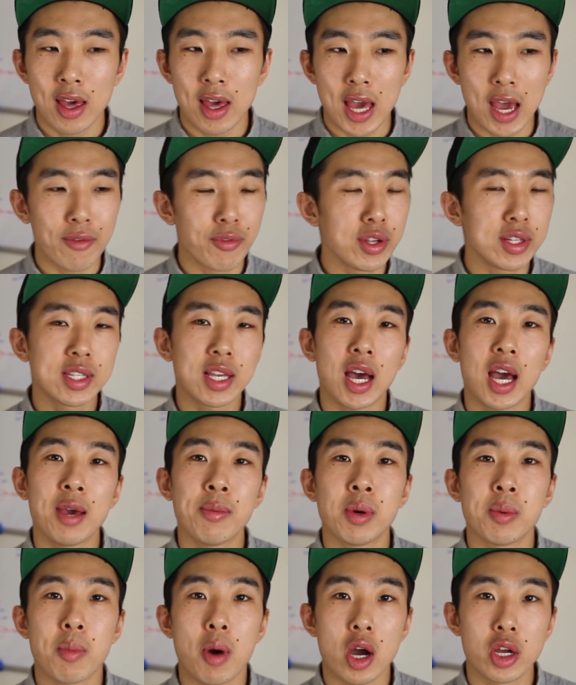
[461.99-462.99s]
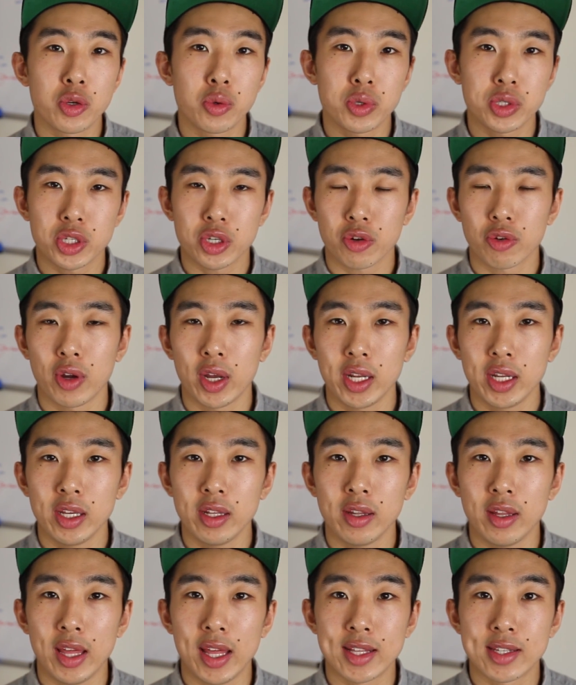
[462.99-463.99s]
Every time a module is
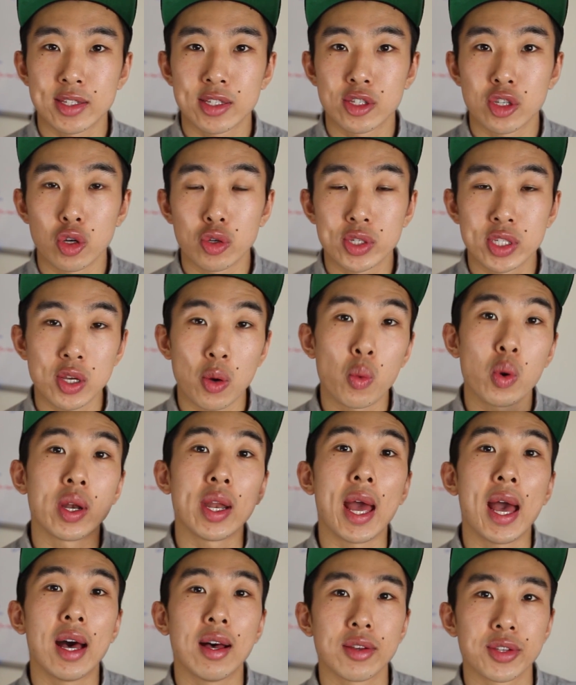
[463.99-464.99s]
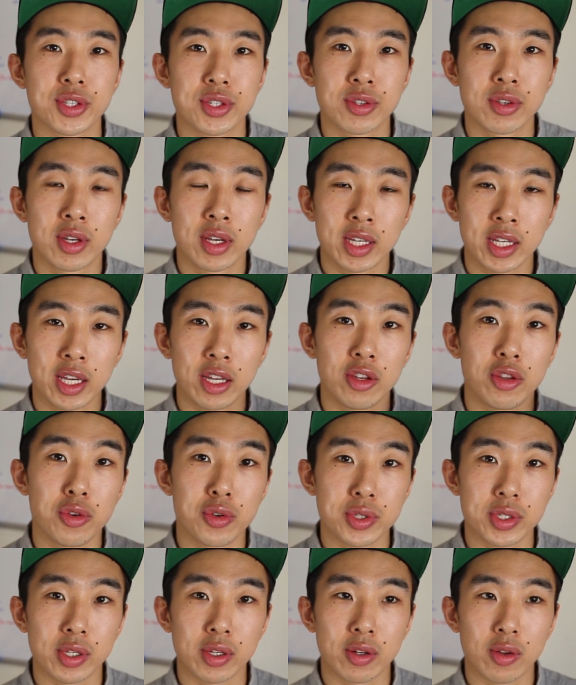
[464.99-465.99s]
created, it's so someone else can
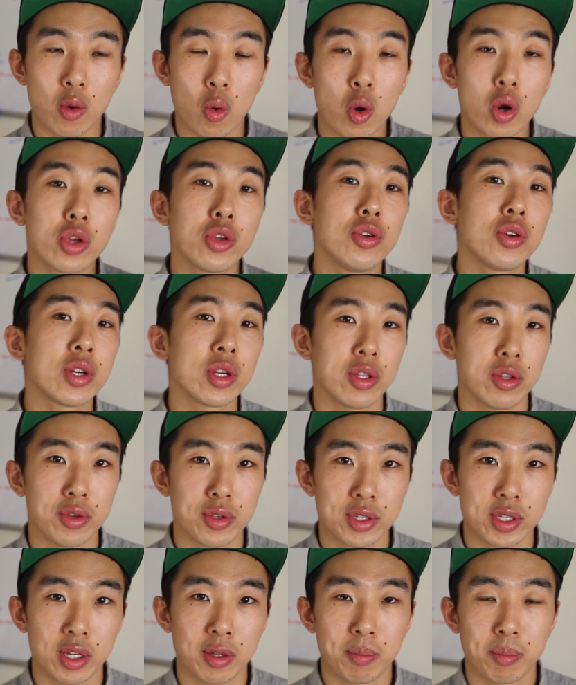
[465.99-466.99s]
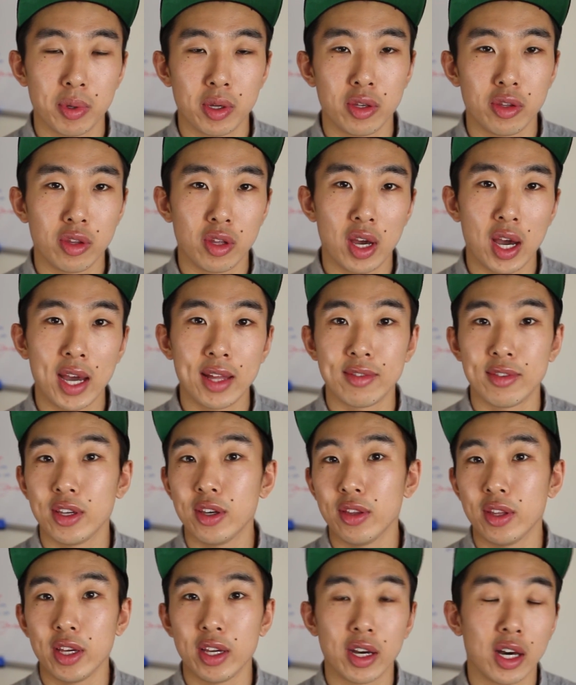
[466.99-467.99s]
use it, or you can use it, but
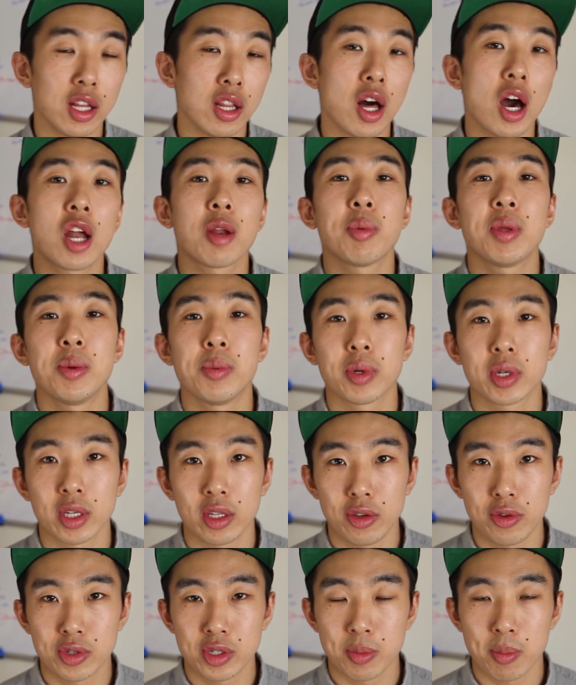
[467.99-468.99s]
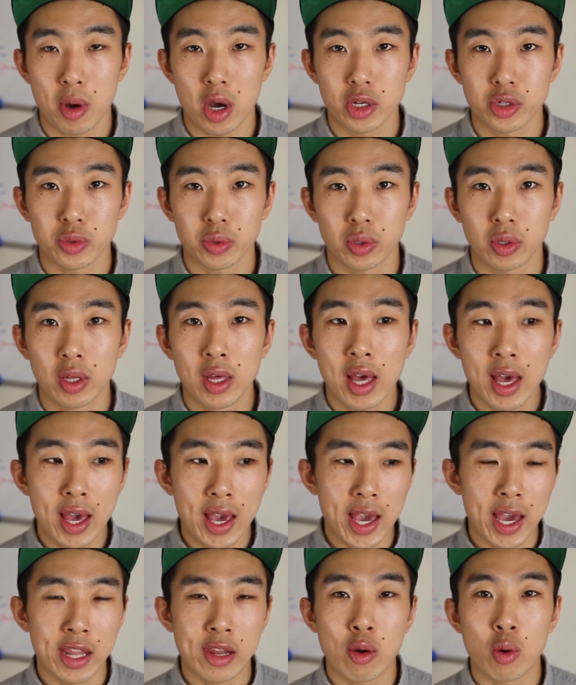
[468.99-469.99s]
ideally, a lot of people can use a module.
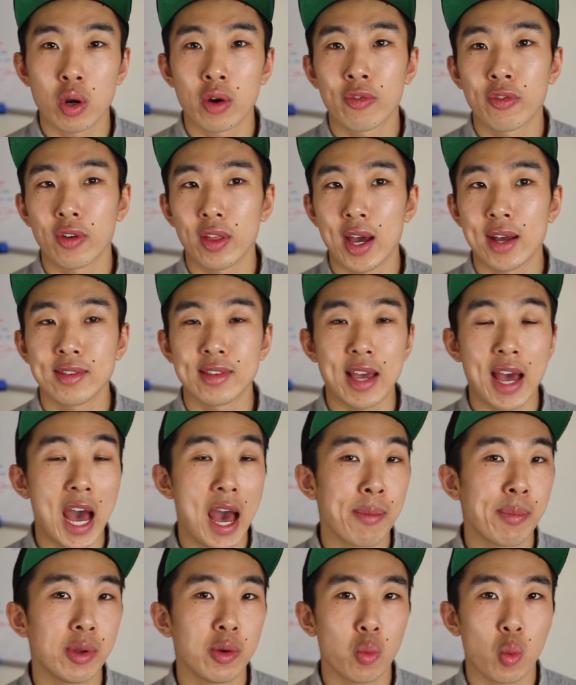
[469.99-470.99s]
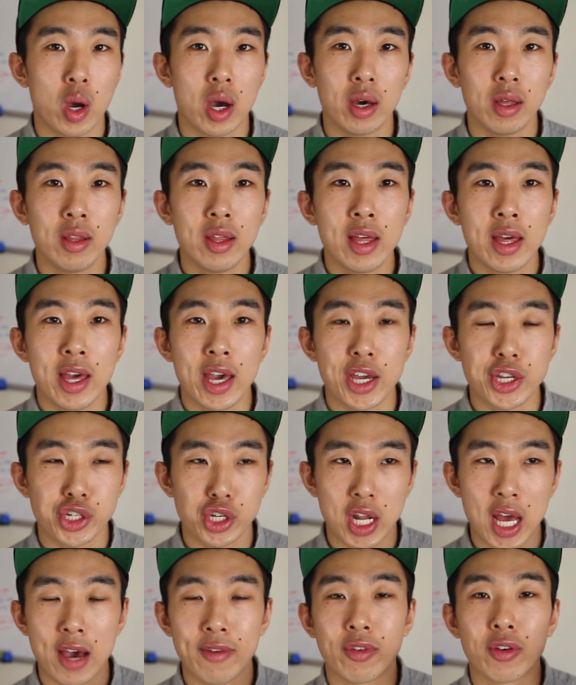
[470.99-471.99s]
in order for that to happen well, it should
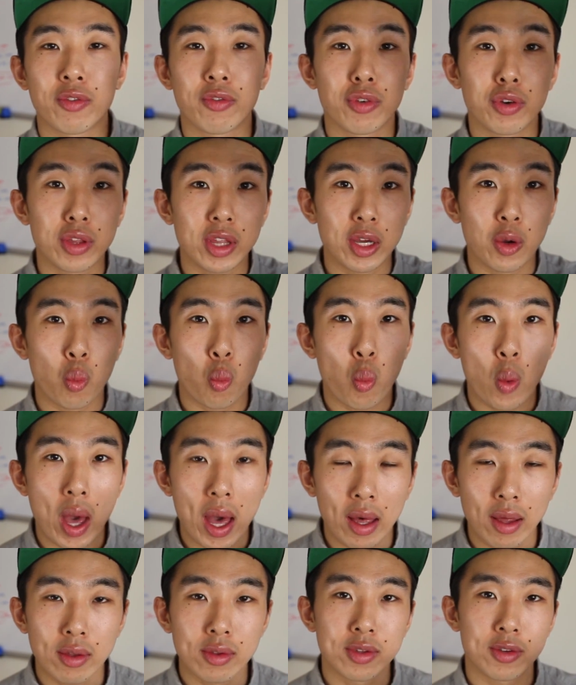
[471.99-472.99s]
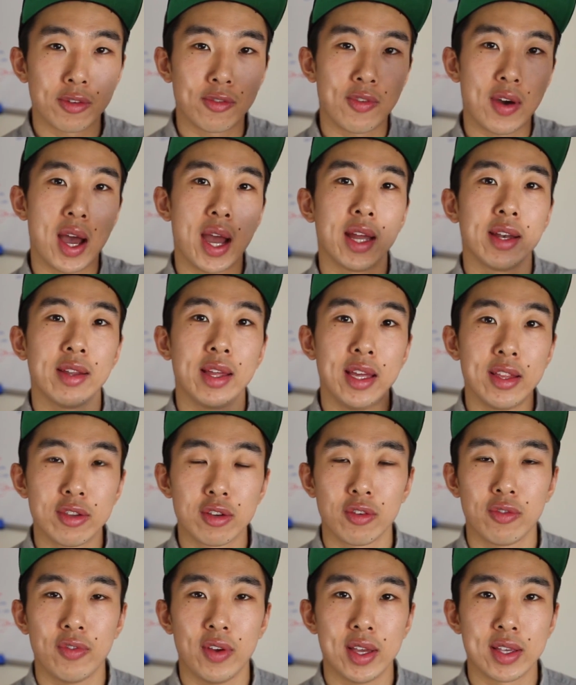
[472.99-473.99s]
have a really well-defined
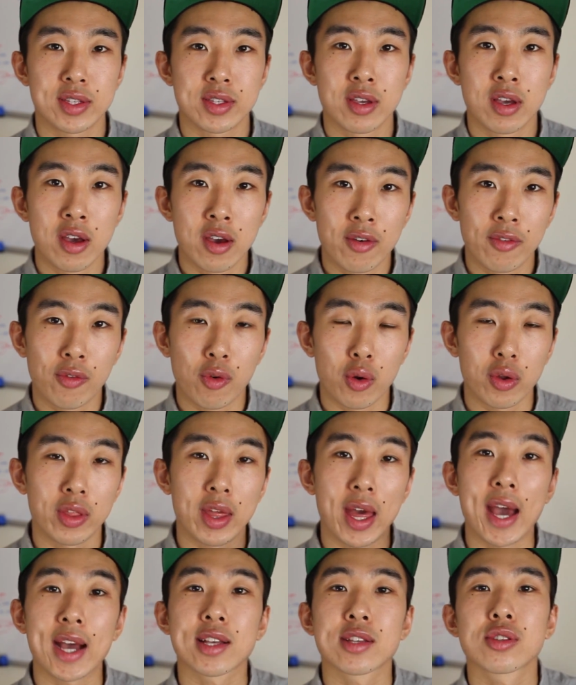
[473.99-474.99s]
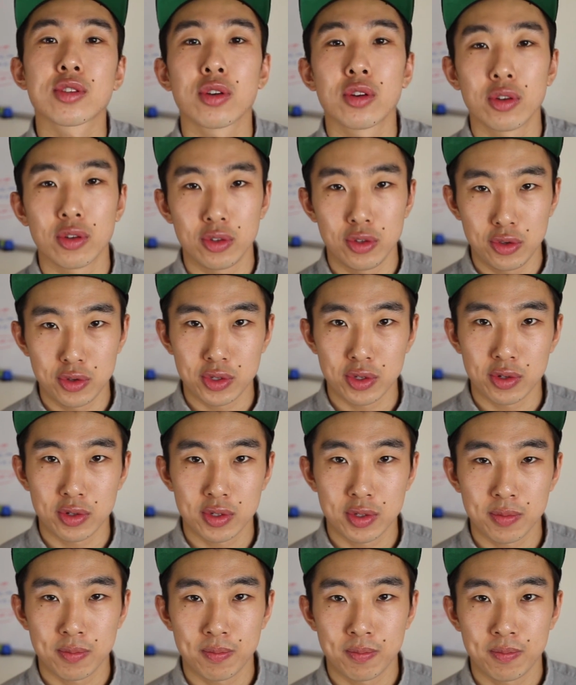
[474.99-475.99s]
interface for the external
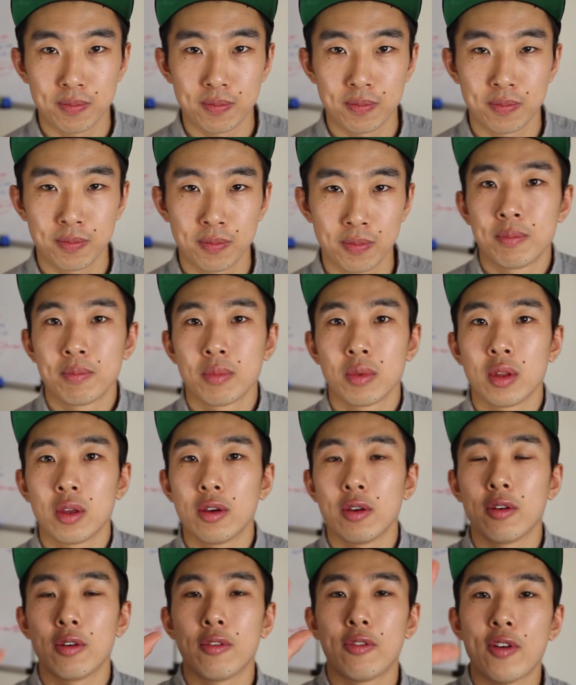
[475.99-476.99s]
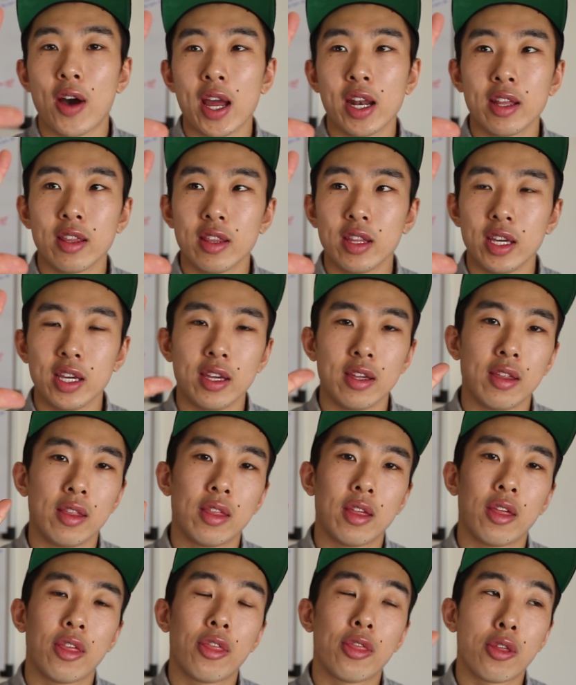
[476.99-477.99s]
users finally,
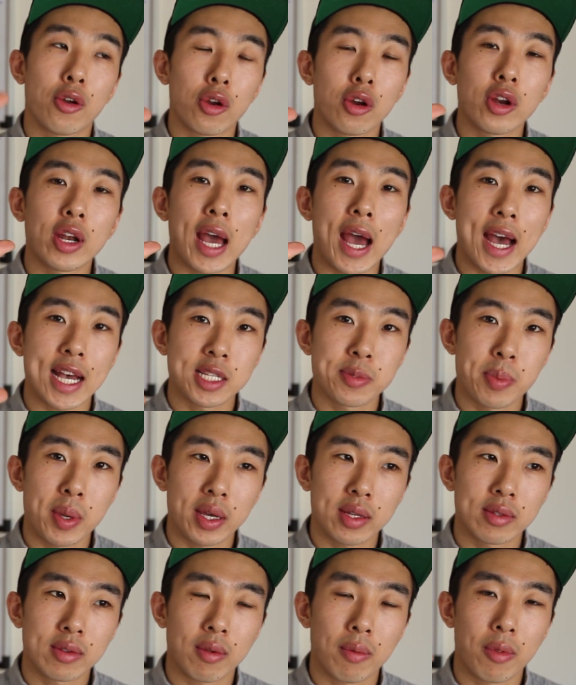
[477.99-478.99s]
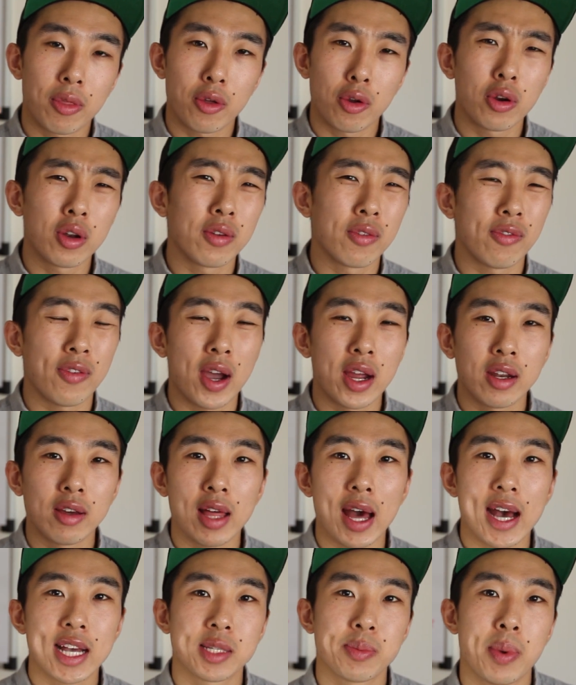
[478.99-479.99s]
the third aspect, third and final
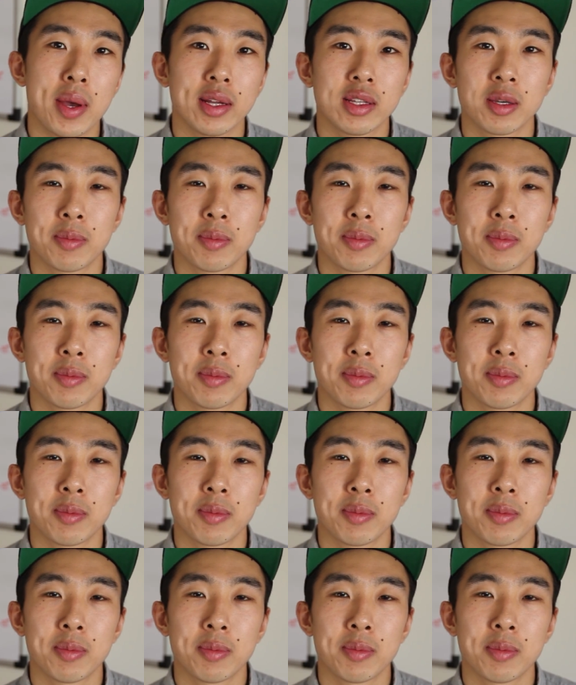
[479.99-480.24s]
aspect